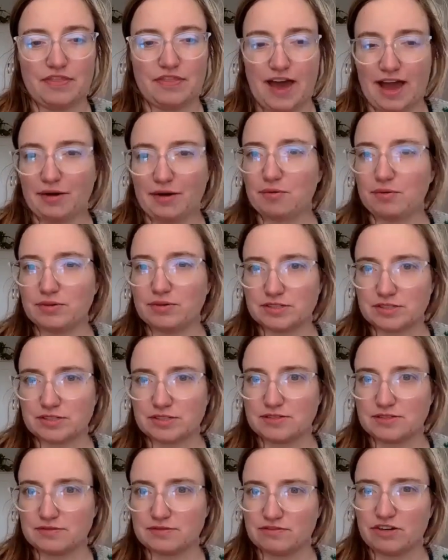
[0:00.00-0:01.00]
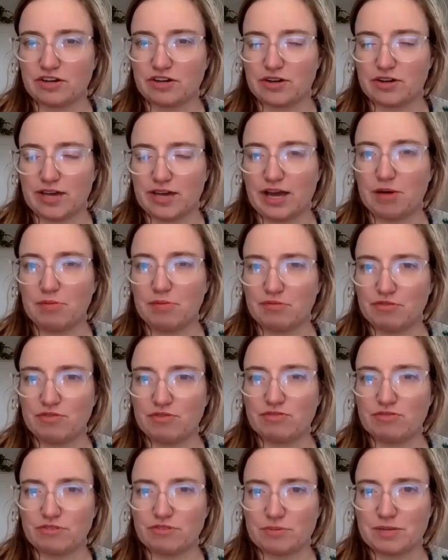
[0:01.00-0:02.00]
That was very
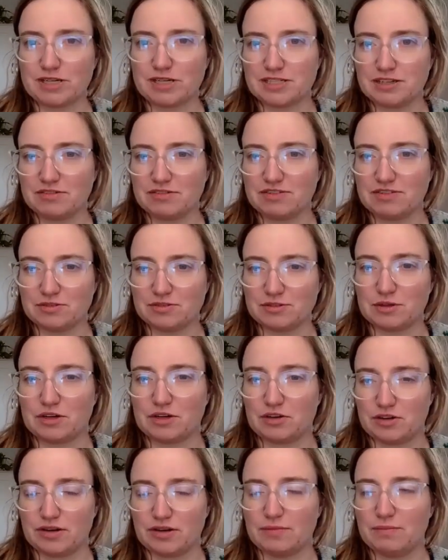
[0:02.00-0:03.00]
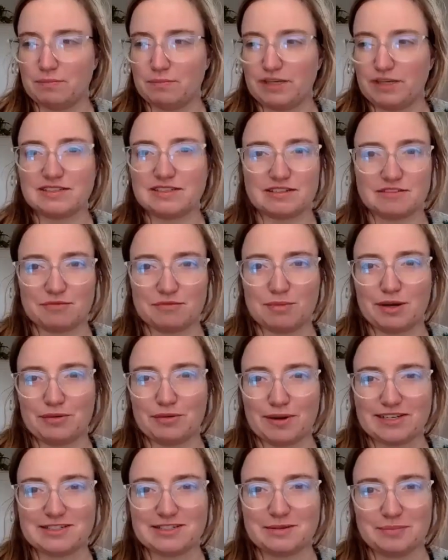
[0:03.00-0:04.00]
helpful for myself. That was a good piece of my
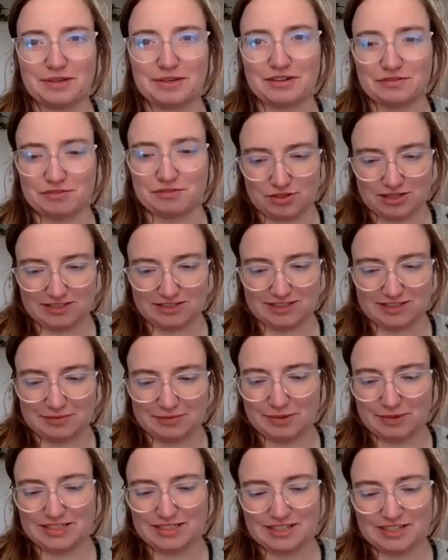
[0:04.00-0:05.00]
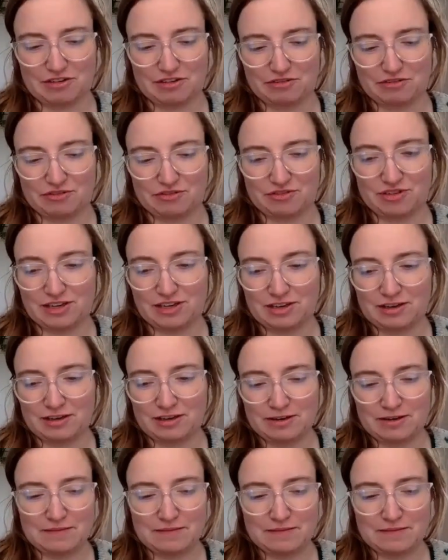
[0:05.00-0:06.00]
recipe of trusting myself
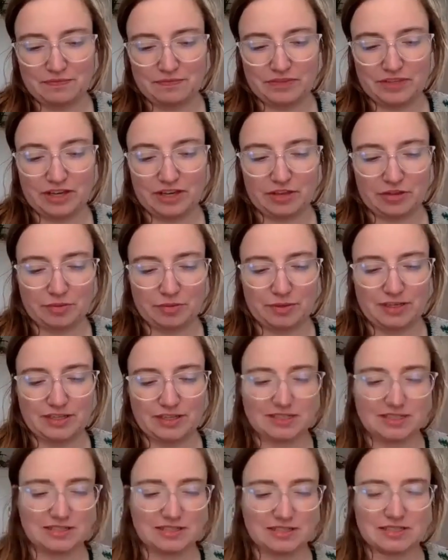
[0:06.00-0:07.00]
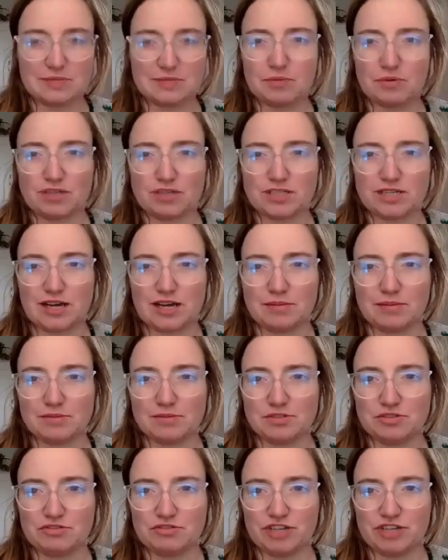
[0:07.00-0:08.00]
the other piece is the more
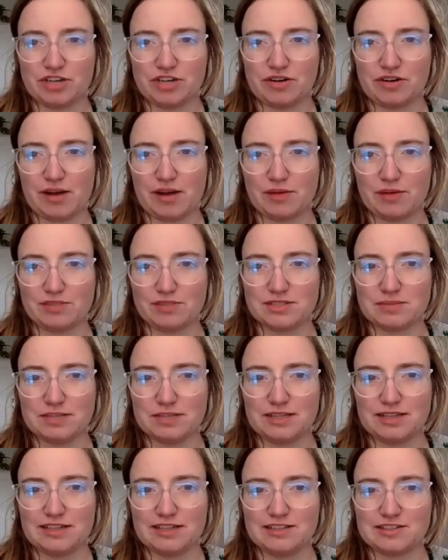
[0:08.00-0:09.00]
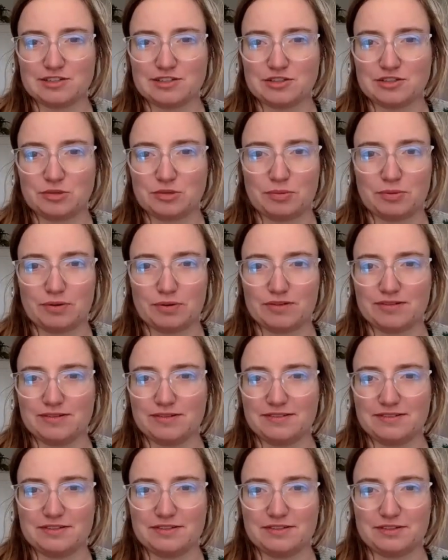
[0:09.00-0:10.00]
times you figure out something that's super
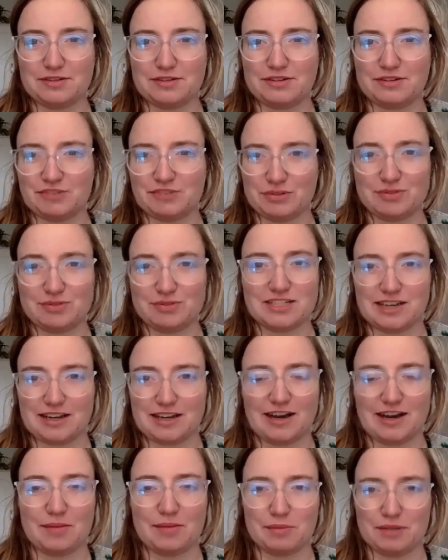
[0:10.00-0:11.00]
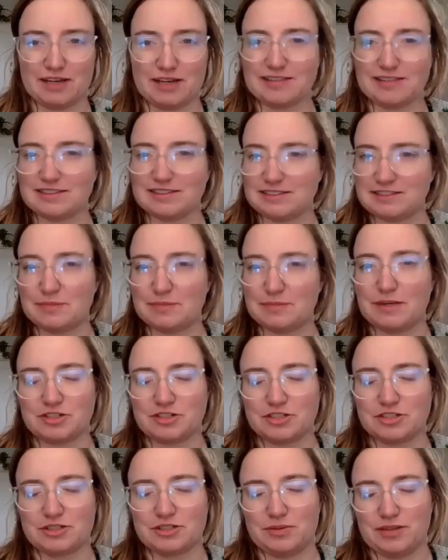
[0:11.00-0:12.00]
confusing and complex,
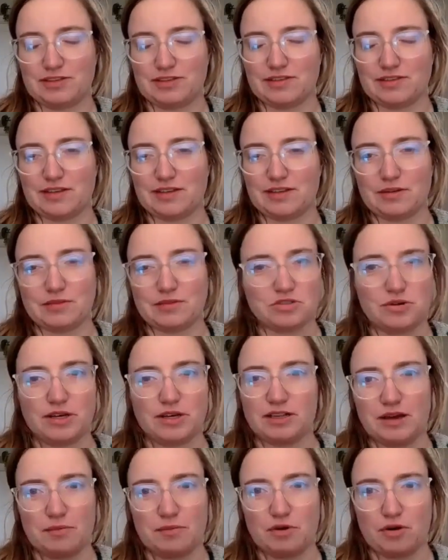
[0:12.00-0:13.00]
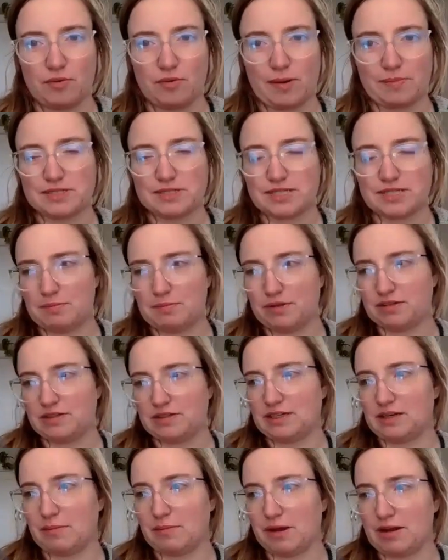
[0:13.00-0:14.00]
especially with I was doing a lot more website
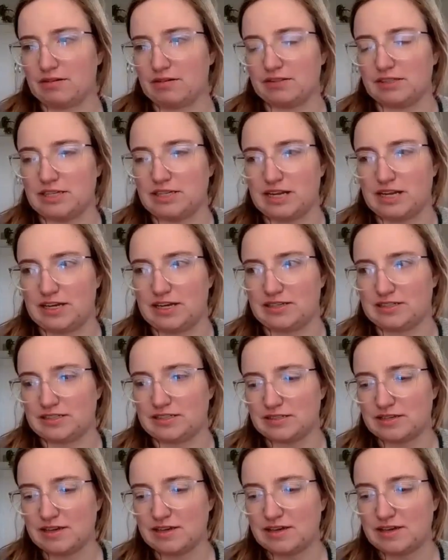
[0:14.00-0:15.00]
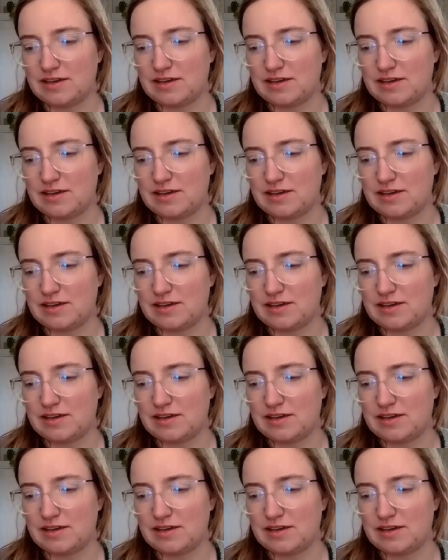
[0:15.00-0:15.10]
building in my early days.